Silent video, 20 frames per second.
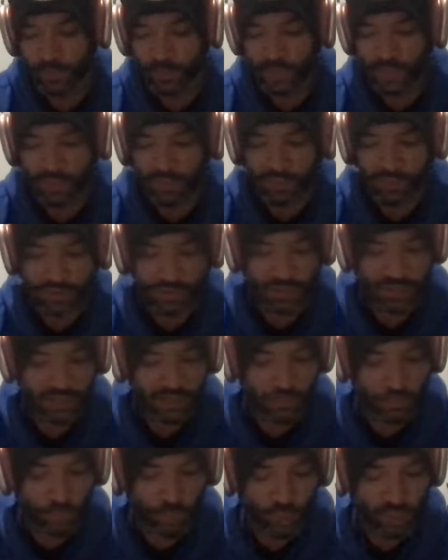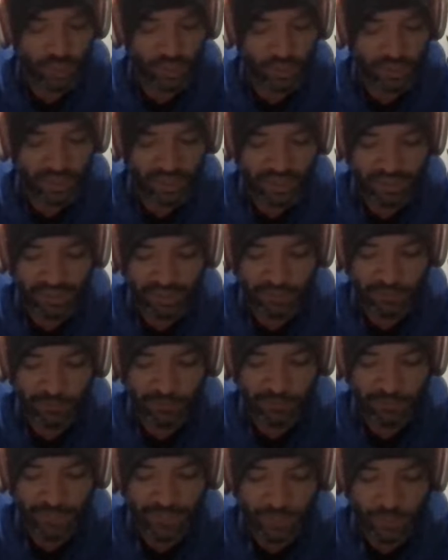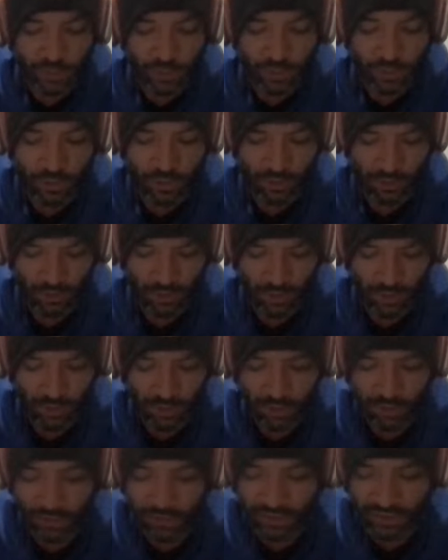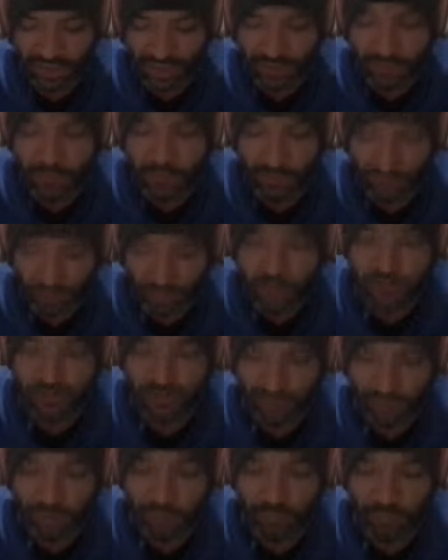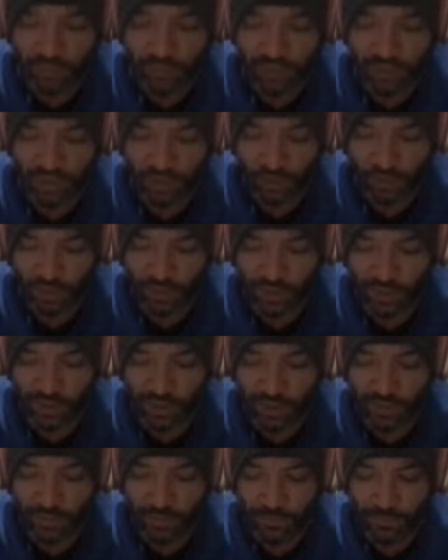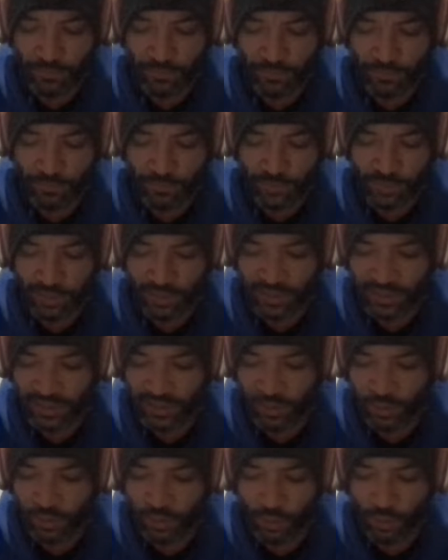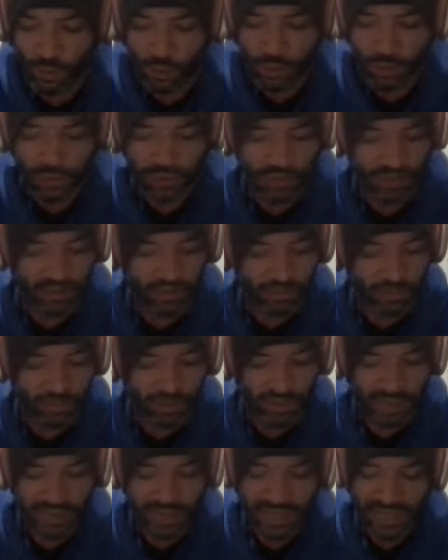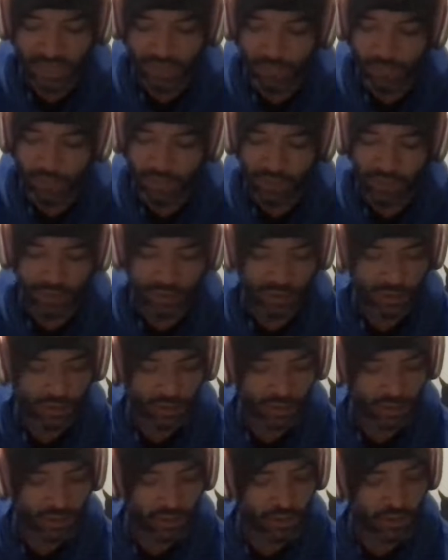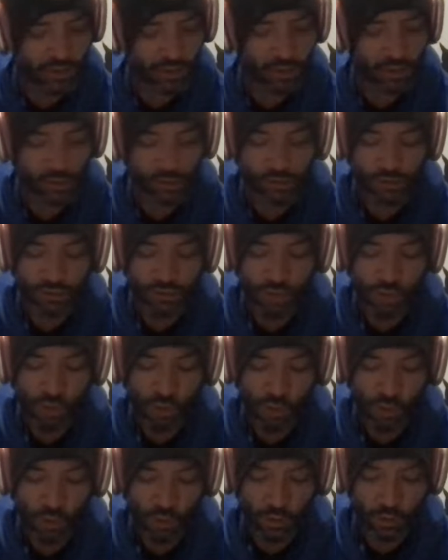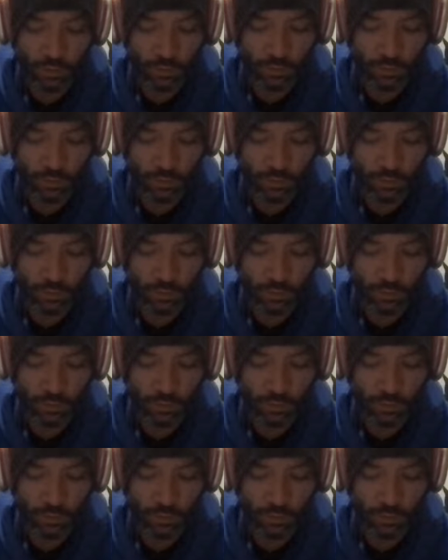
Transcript: If your team wins by even a field goal, you'll still make the spread. And this will all just have been a nightmarish close call.